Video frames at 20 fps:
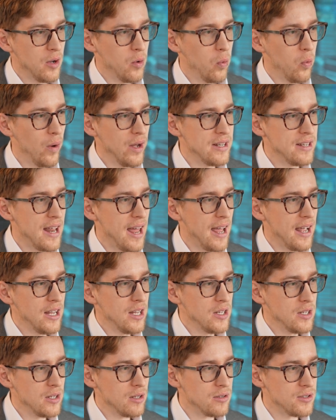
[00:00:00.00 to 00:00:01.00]
One
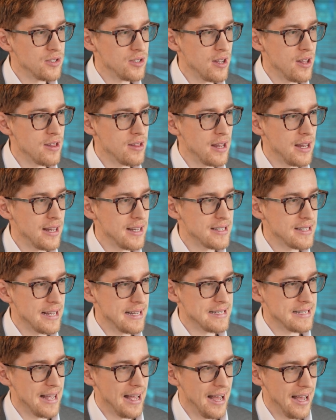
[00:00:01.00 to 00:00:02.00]
day, you'll see things
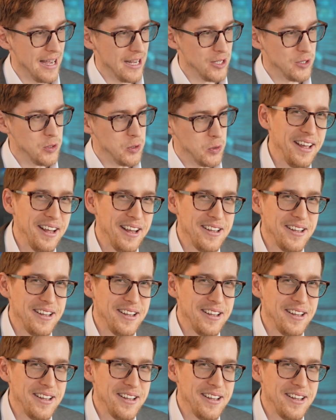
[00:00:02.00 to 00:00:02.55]
as I do.